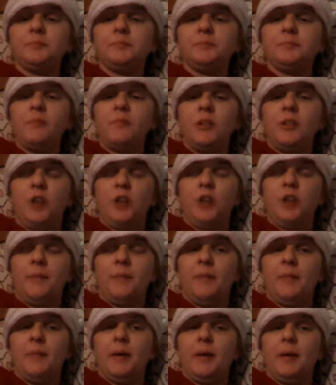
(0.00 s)
I tell him the
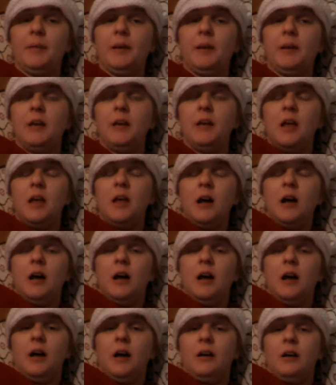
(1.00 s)
baby.
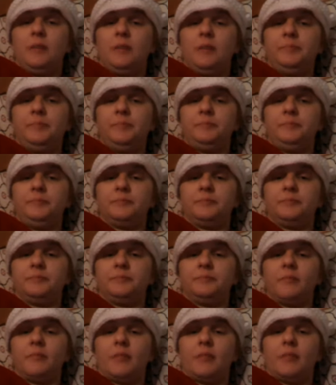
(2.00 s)
Um,
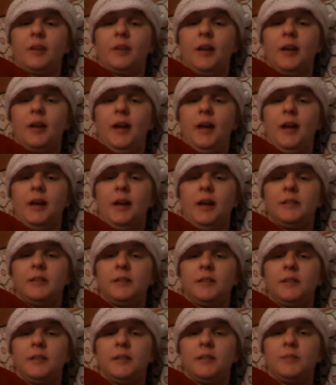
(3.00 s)
and
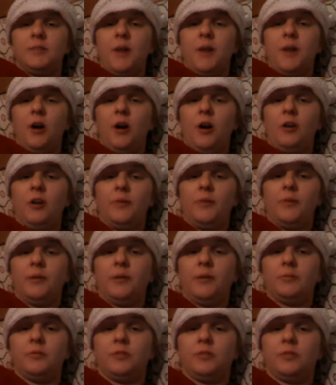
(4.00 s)
since my heart rate
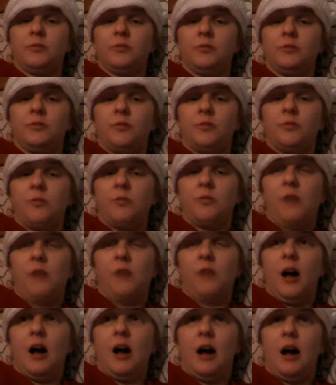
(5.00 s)
was so
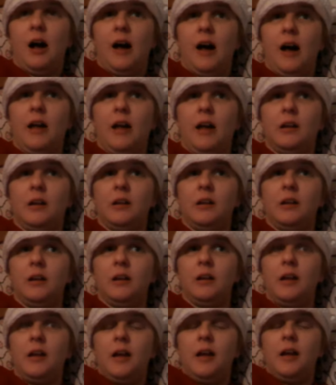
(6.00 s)
high,
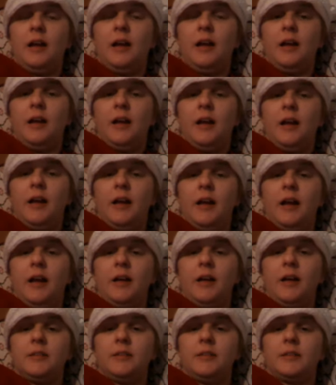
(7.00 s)

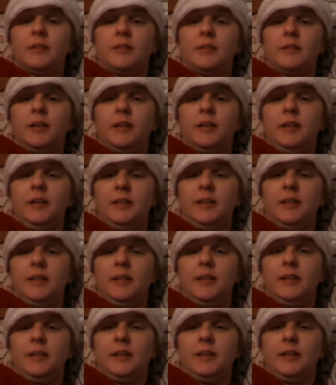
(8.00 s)
and he didn't
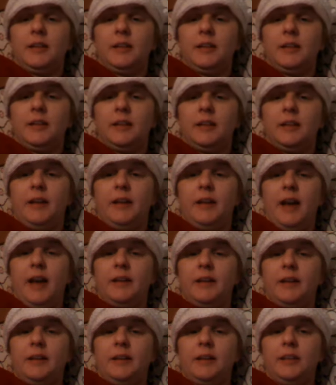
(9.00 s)
think it had
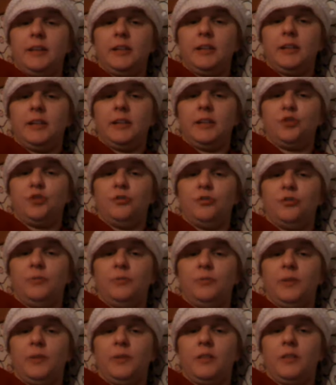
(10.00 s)
anything to do
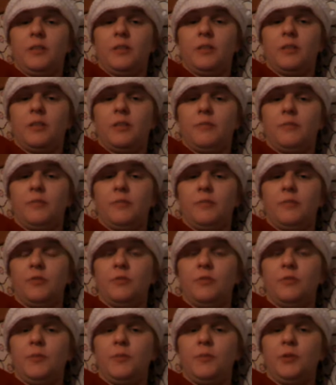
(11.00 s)
with the
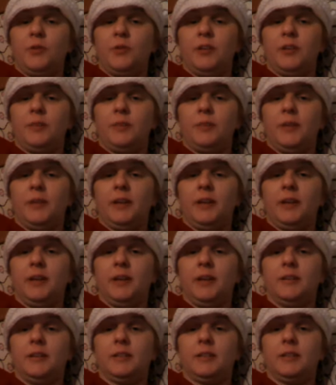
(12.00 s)
pneumonia,
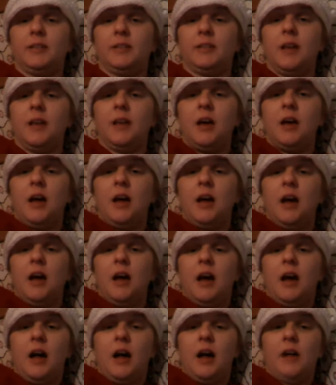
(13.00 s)
because
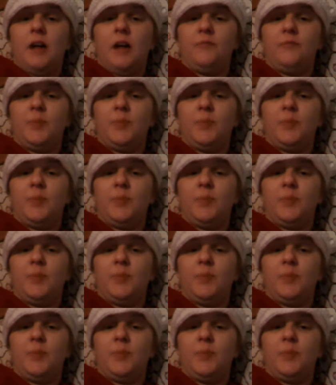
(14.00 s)
I've been